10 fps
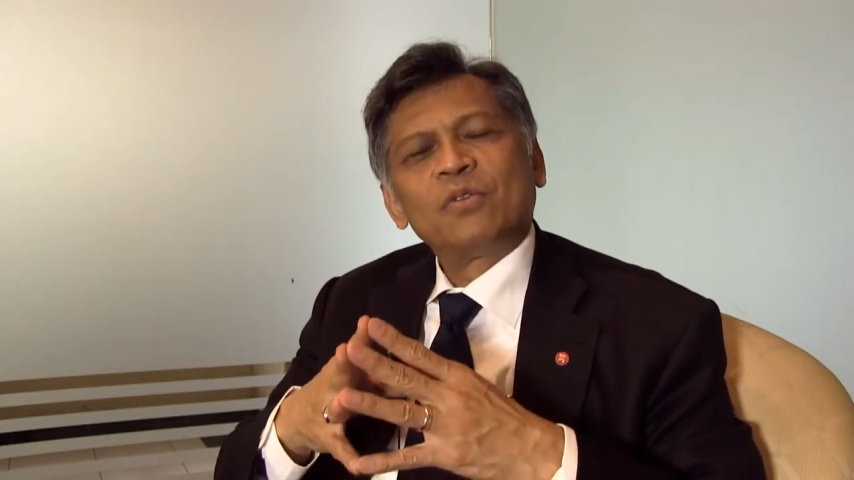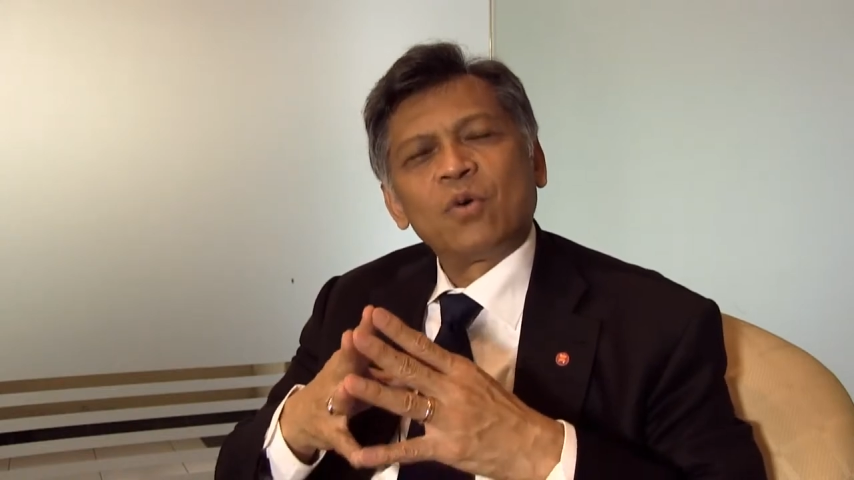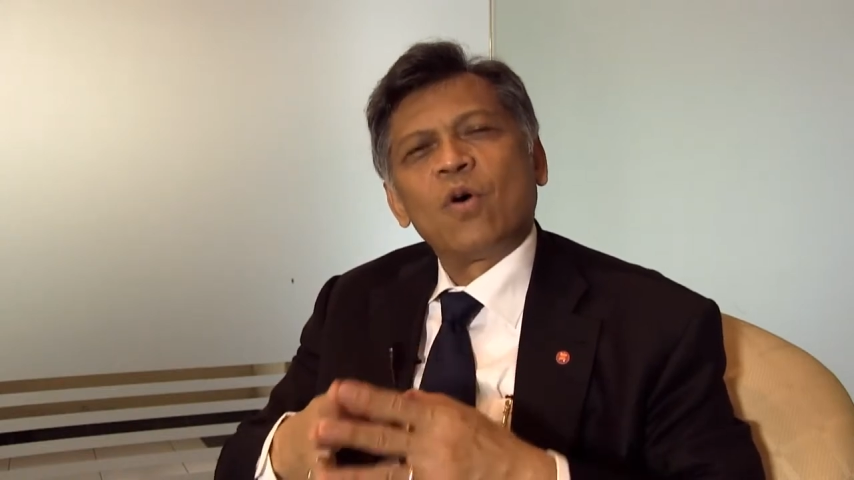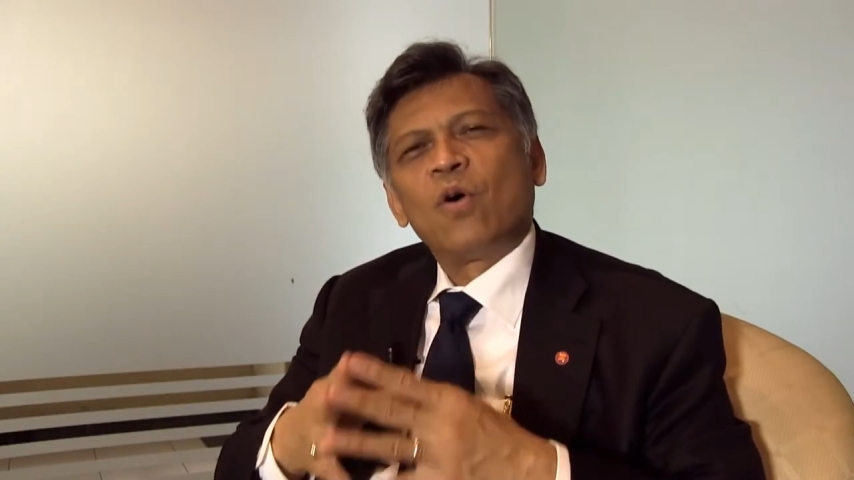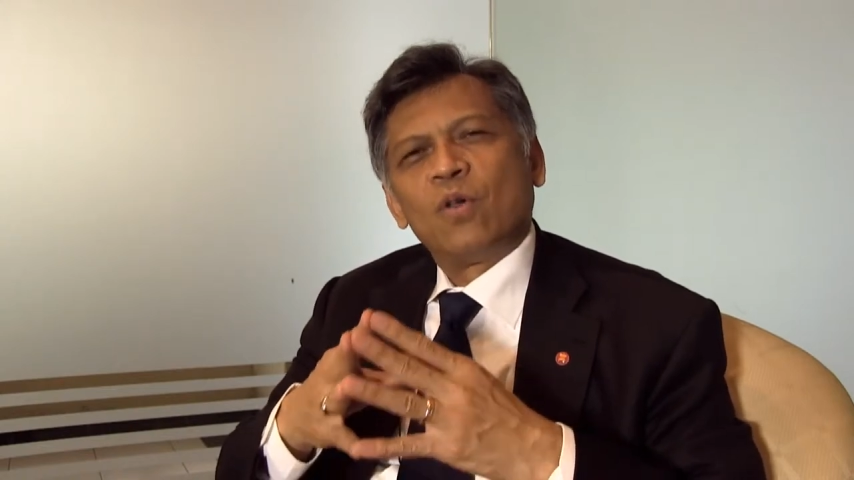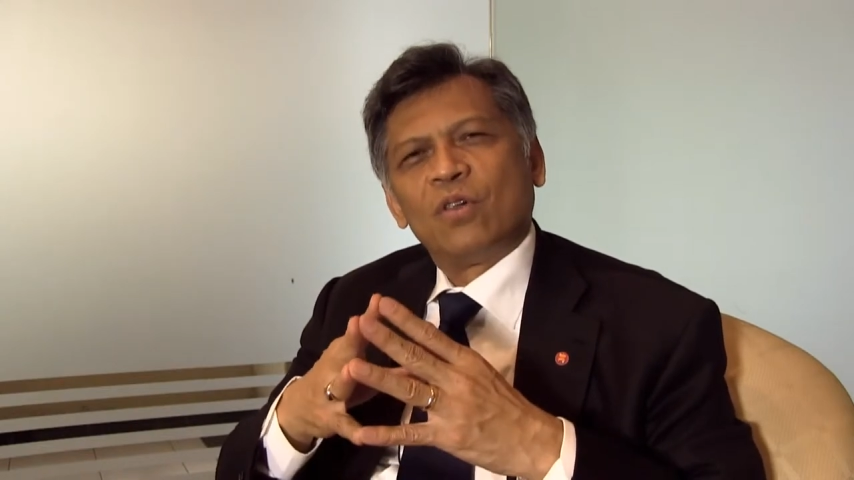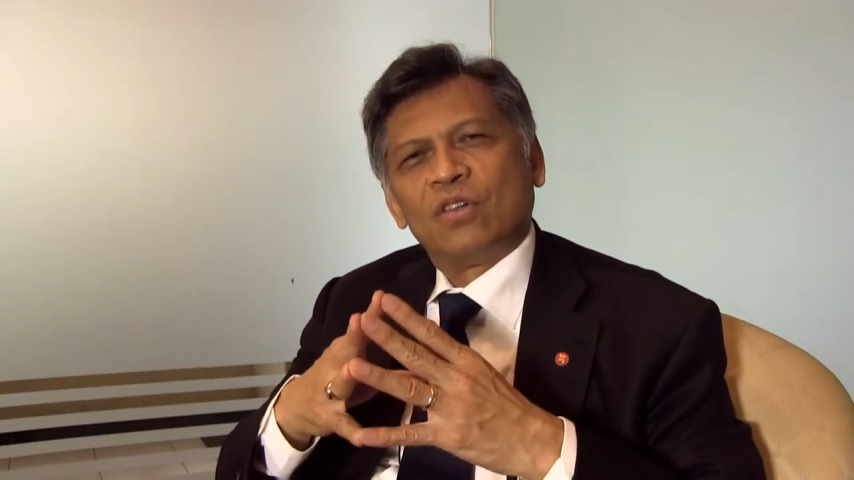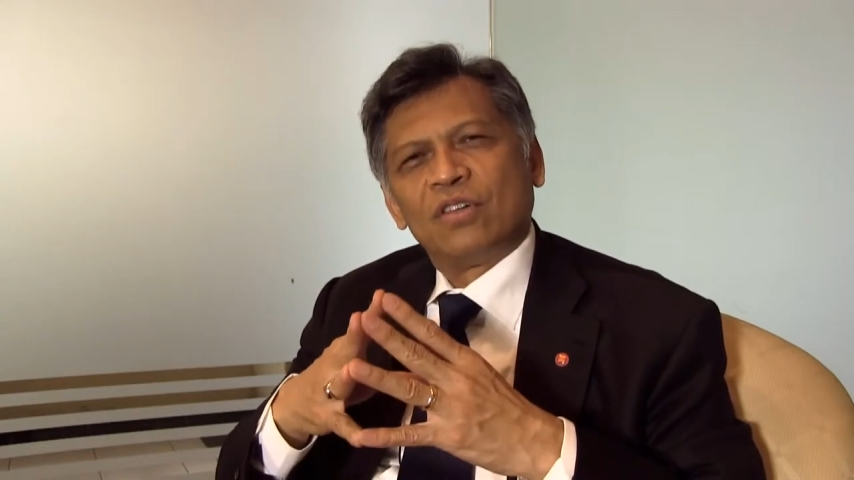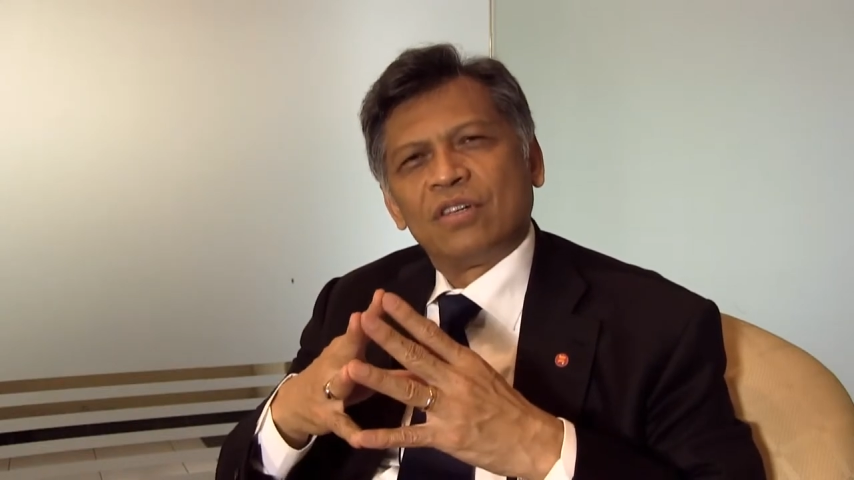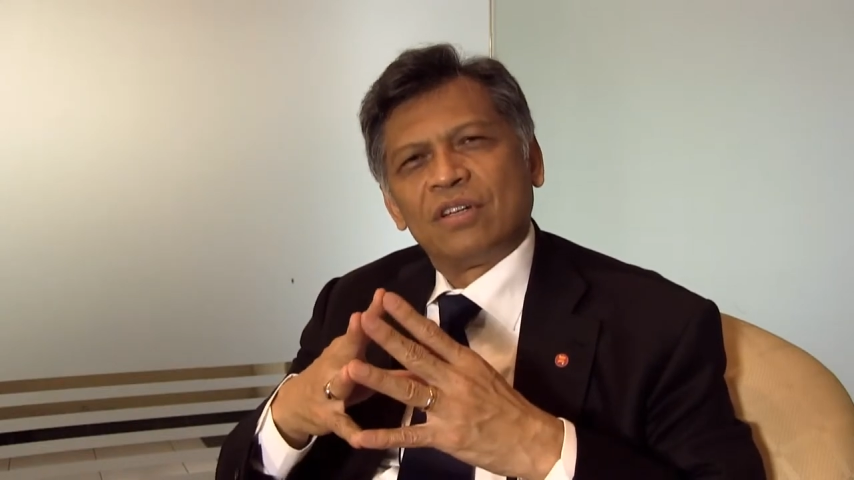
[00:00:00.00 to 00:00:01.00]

to all